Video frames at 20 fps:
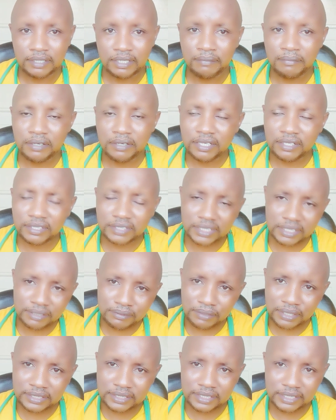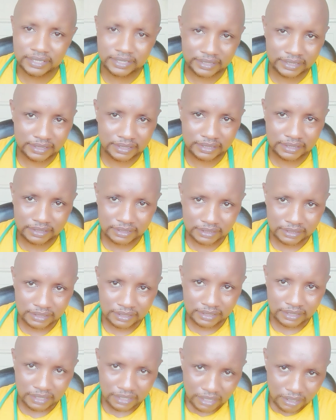The question is,
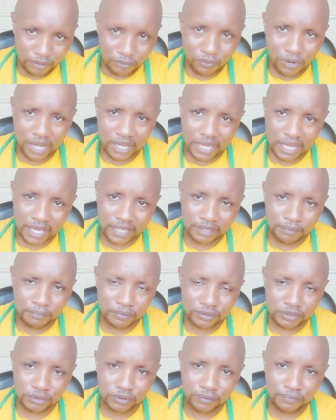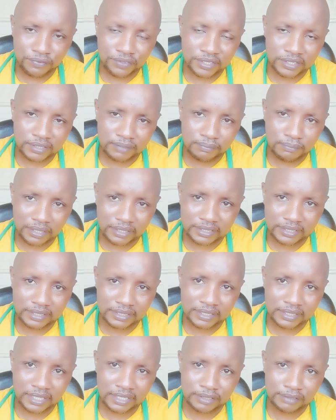why are most of these
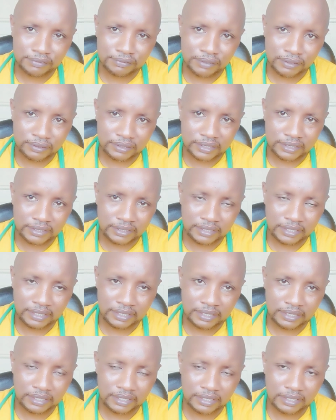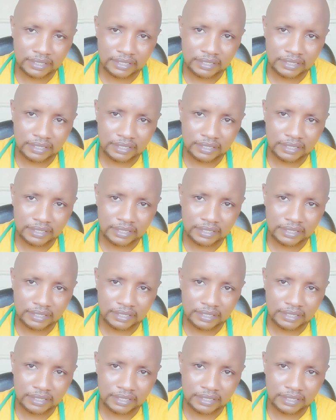bacteria found in